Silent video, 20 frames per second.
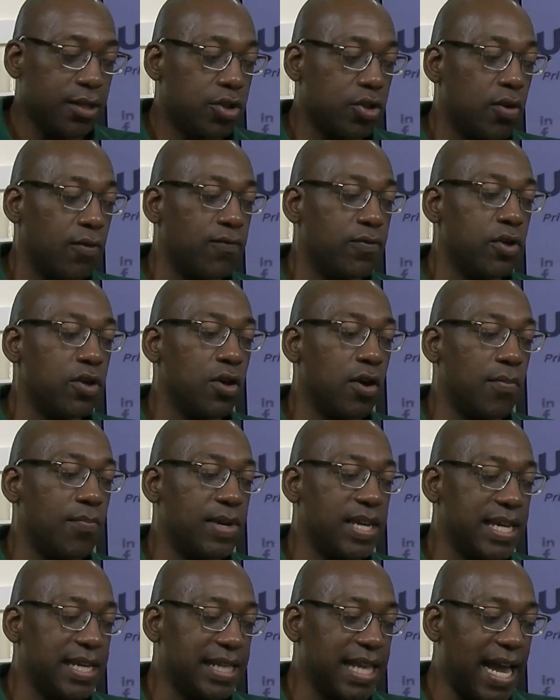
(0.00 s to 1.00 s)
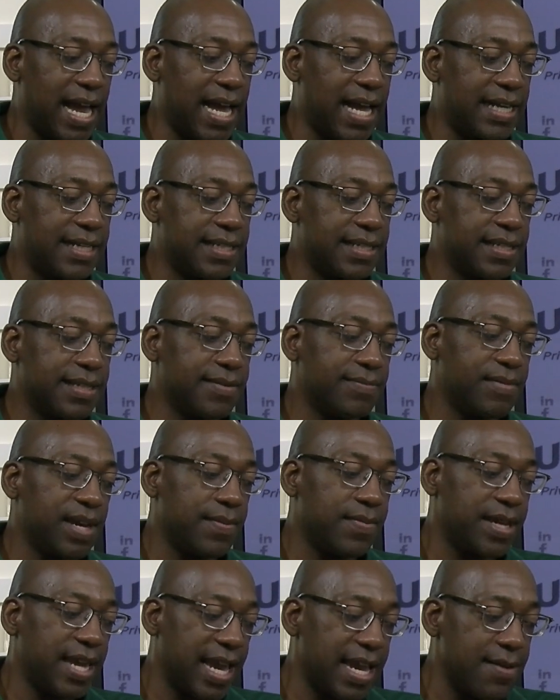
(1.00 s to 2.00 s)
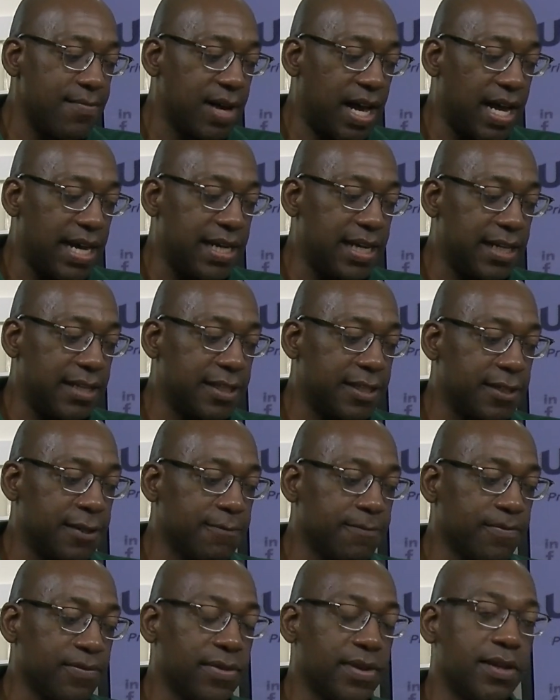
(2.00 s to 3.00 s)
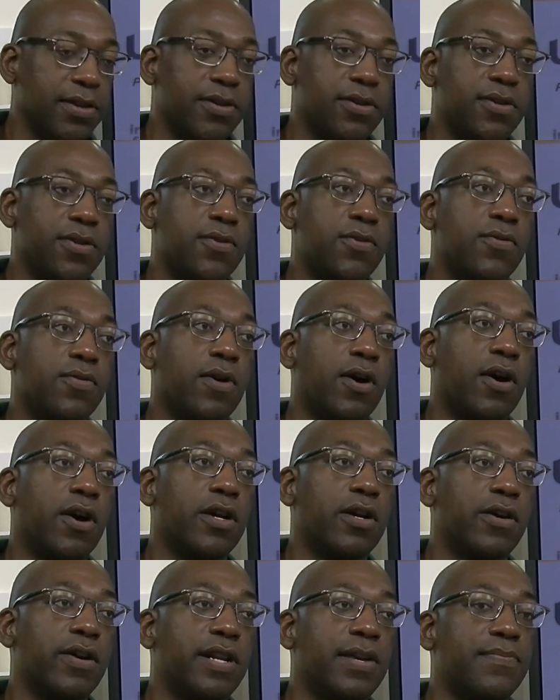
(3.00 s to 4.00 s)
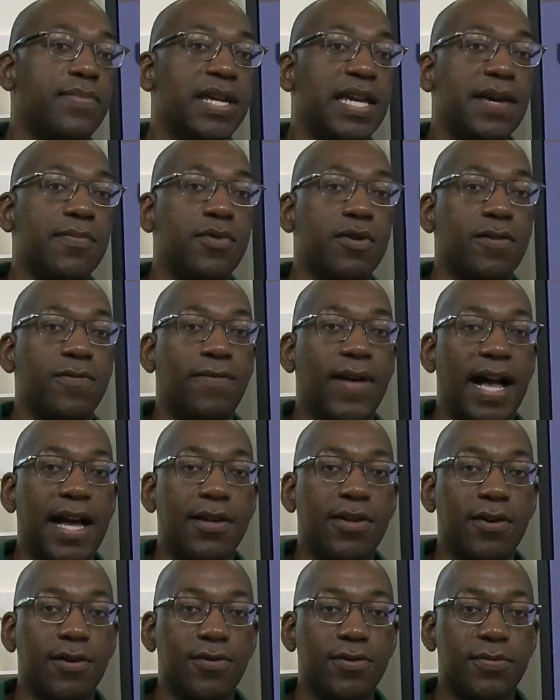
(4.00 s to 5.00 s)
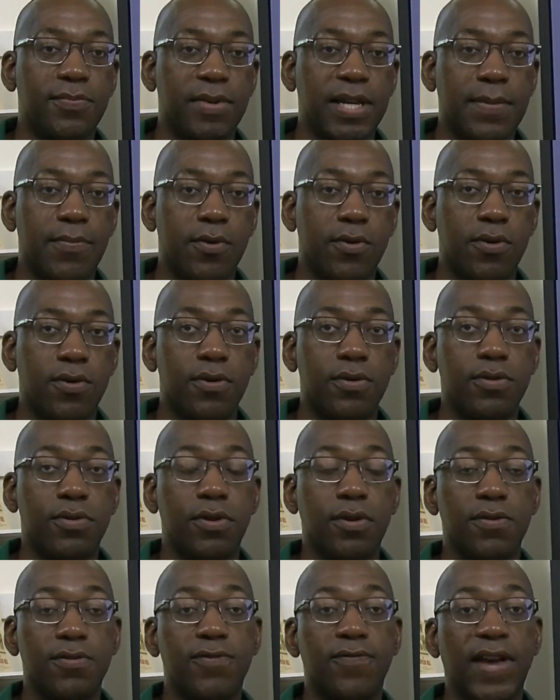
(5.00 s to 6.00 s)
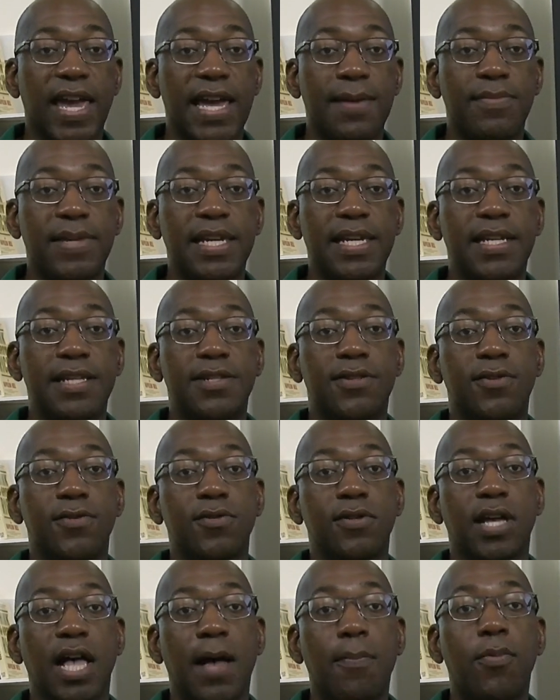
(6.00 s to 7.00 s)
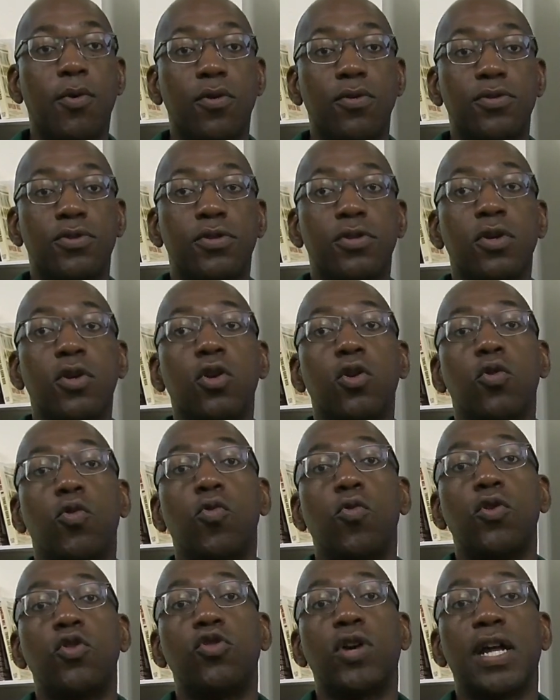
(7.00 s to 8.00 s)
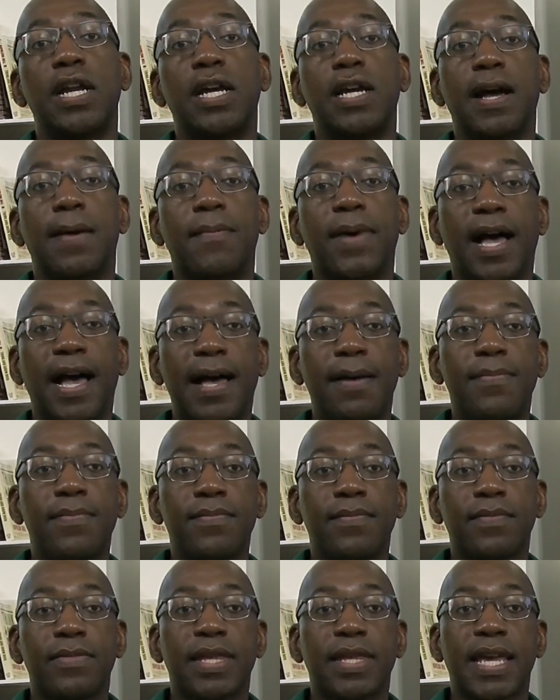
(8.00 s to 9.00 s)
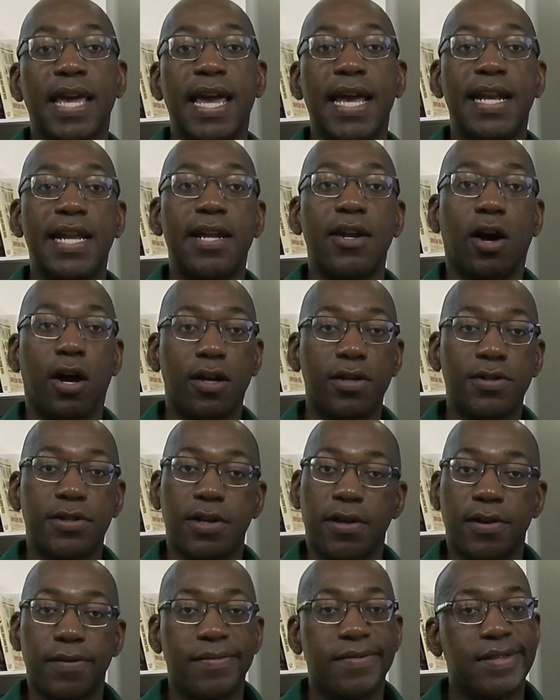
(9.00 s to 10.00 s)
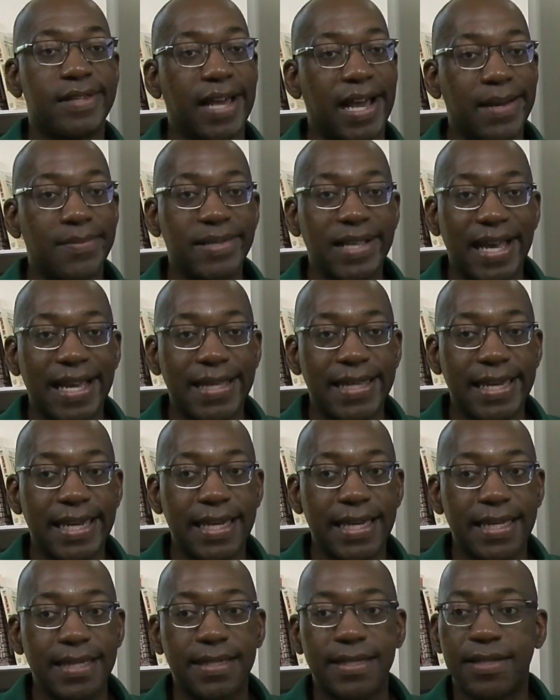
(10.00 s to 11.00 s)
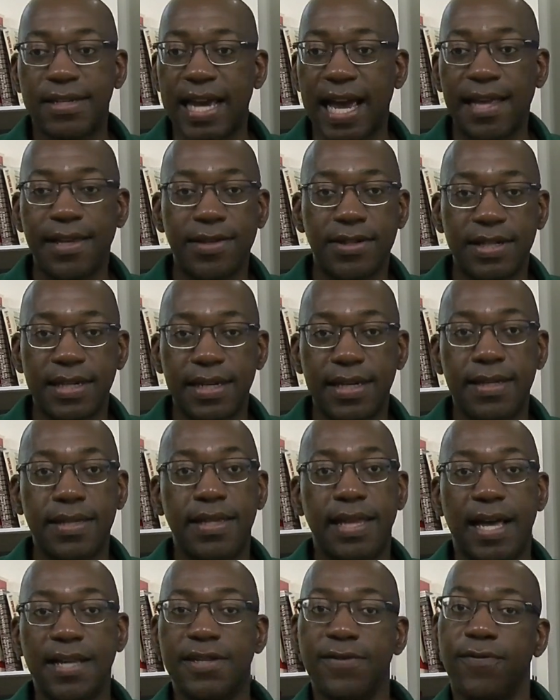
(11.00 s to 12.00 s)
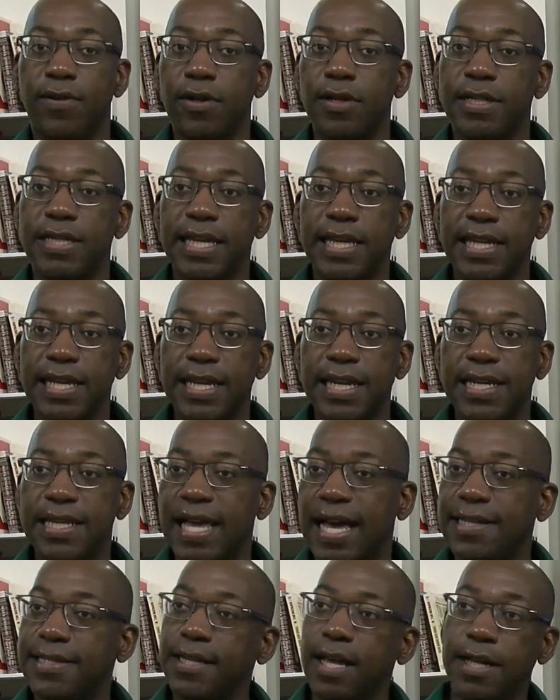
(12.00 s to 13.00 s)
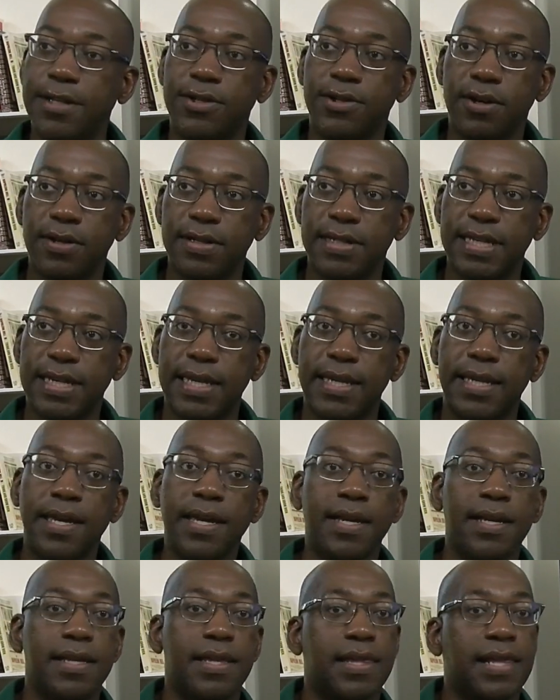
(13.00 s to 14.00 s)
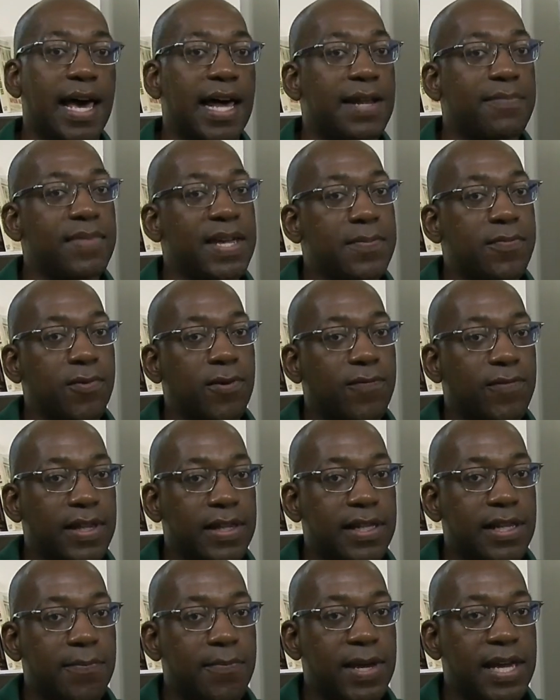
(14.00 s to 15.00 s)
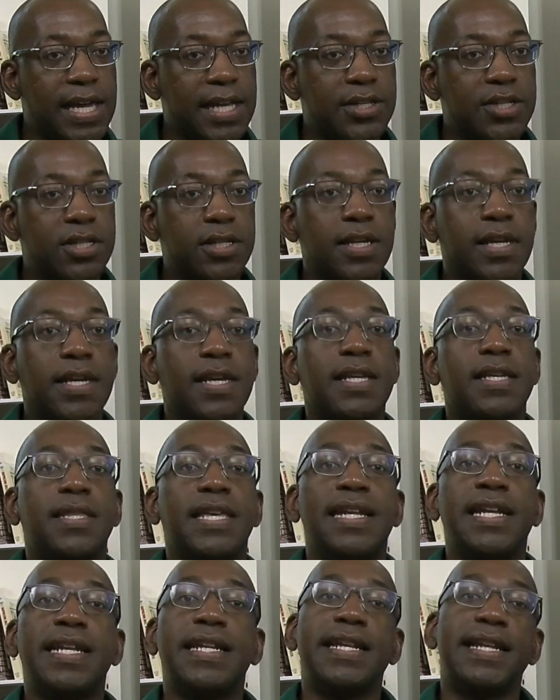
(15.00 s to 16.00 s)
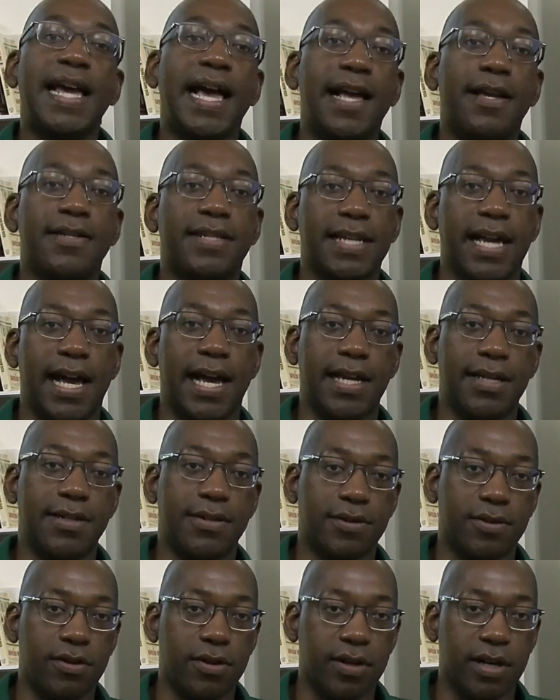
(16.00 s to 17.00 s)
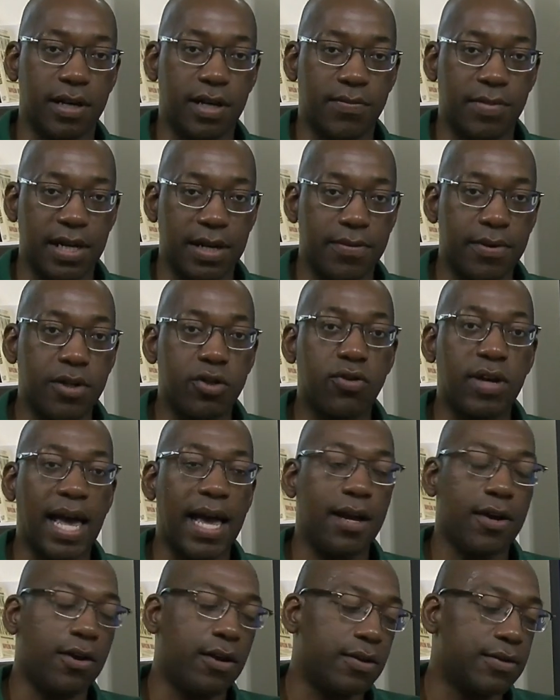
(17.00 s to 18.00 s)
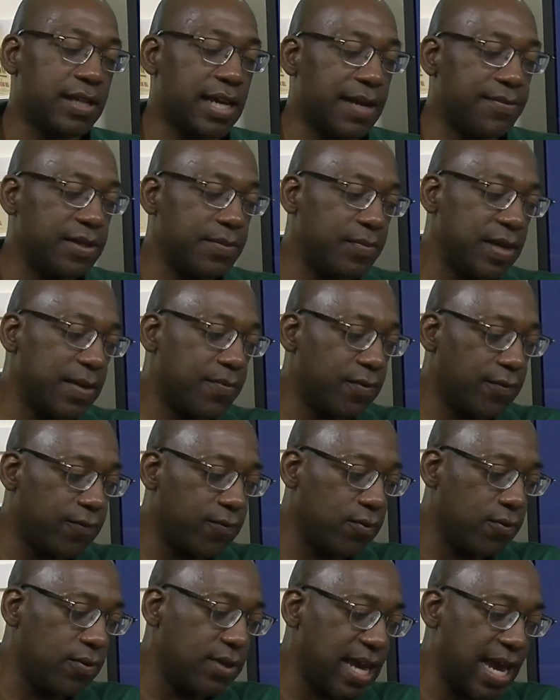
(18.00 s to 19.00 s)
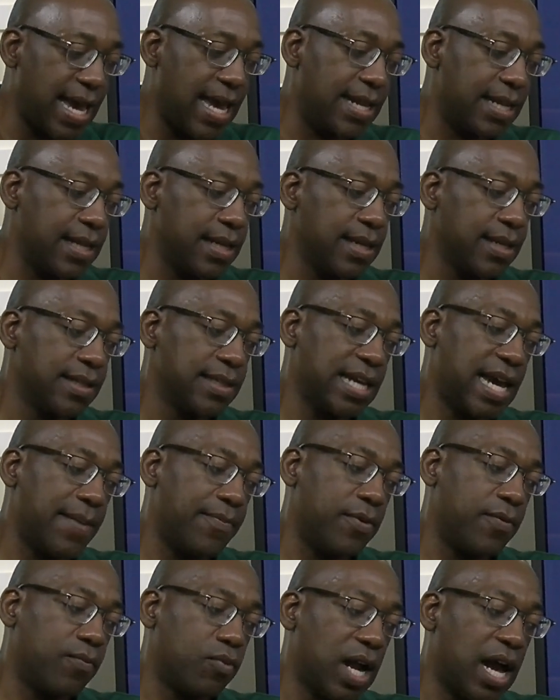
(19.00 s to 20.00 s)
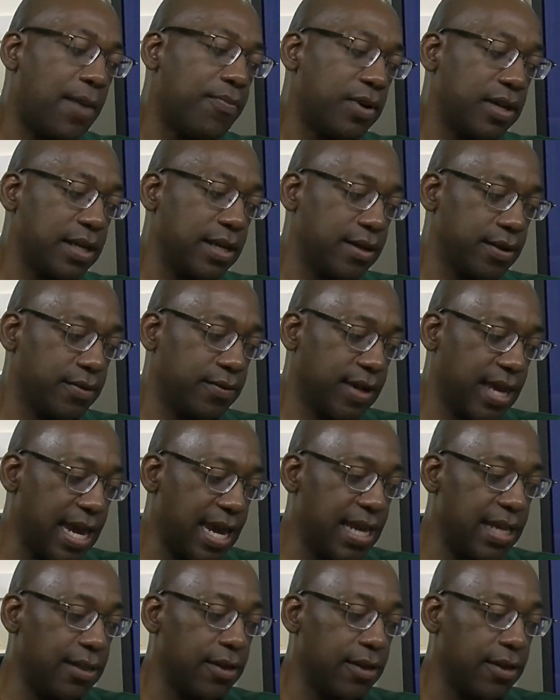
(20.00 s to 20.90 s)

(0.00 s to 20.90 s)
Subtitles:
So if you go B class, maybe A minus, you are going to be able to find those people, those families, those couples who are trying to come up. And then also, times like these, challenging, lots of volatility, lots of uncertainty, a lot of people are feeling the pinch, they need to downsize. So you're gonna be able to attract all types of people for that type of property, okay?